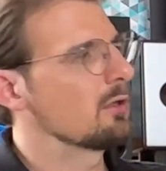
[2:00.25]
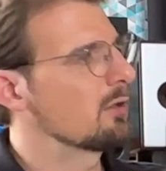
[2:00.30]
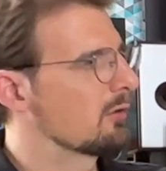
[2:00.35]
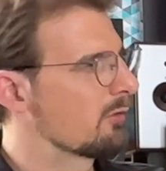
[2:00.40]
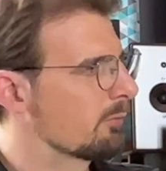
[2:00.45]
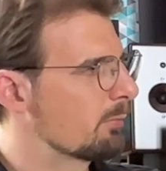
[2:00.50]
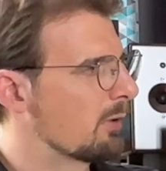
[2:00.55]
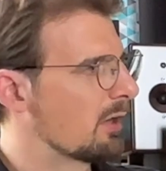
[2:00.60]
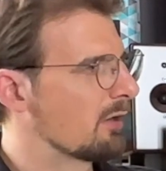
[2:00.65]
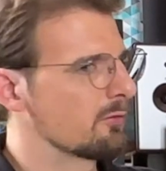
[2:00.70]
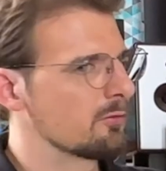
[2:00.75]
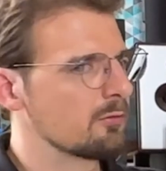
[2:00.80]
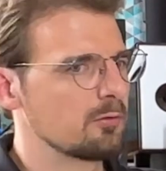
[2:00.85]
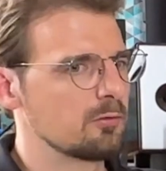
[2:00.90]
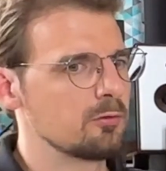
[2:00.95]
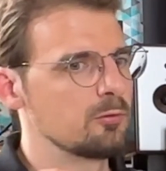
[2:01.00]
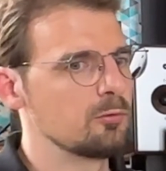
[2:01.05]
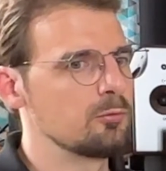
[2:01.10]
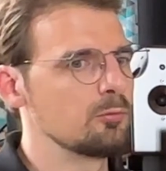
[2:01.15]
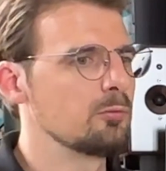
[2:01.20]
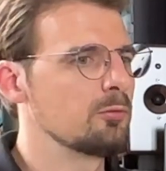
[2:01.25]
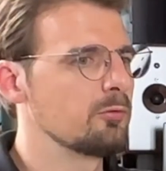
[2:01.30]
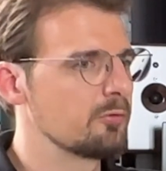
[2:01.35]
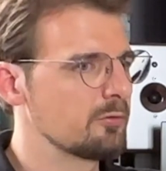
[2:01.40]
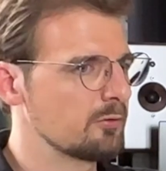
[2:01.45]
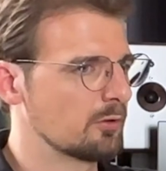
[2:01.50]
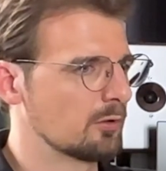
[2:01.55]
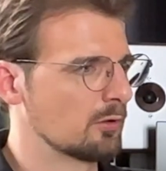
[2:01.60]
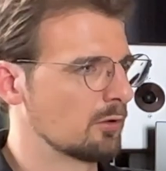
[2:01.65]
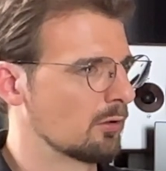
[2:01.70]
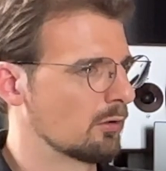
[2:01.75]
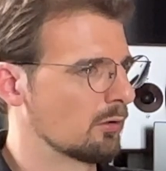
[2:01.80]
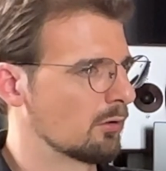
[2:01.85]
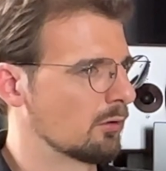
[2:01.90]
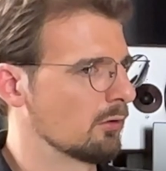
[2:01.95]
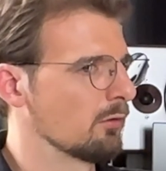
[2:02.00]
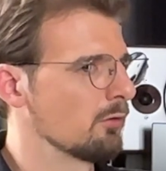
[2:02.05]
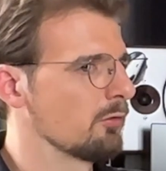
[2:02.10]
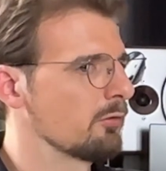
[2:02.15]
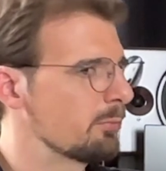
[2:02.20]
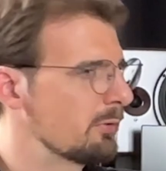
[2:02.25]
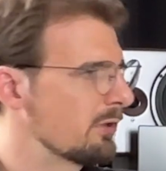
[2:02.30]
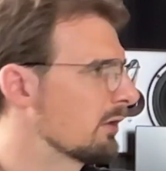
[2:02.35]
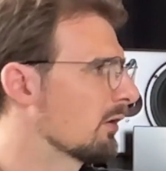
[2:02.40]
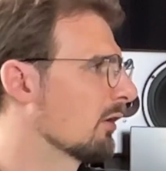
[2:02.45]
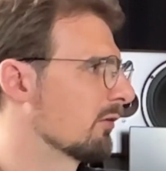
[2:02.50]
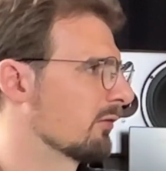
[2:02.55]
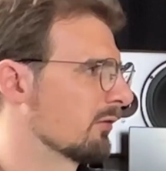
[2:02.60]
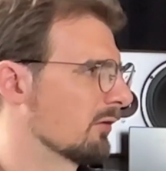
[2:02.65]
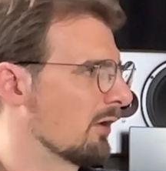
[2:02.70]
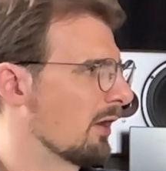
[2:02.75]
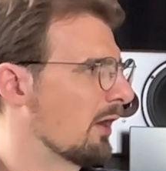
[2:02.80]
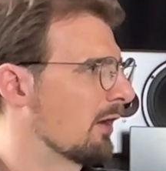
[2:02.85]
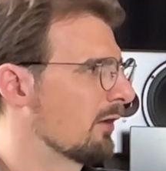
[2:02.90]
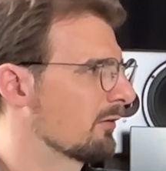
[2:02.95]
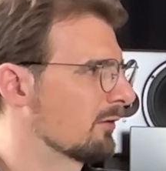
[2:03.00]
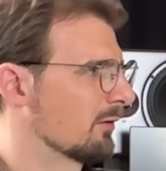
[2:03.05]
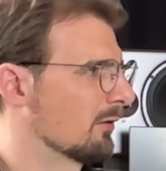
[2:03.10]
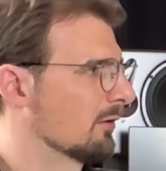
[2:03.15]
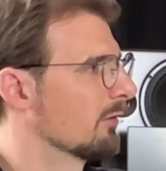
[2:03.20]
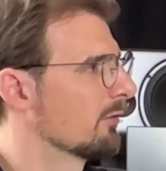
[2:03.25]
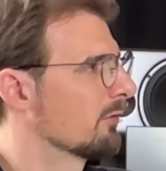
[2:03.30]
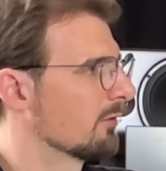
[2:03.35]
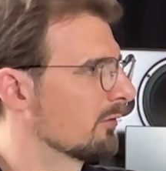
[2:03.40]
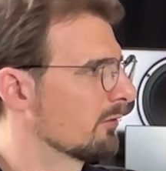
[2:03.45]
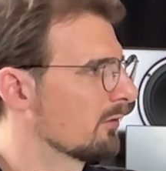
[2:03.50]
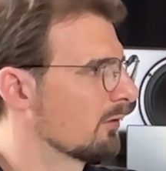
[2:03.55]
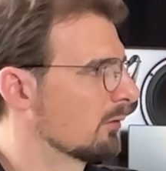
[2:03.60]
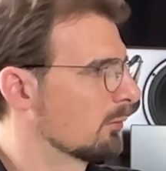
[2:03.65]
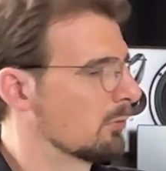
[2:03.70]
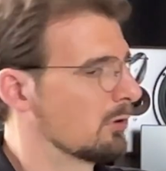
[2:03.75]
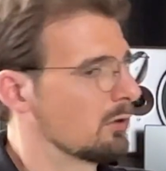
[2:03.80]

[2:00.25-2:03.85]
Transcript: its best to use the speakers it has in its system.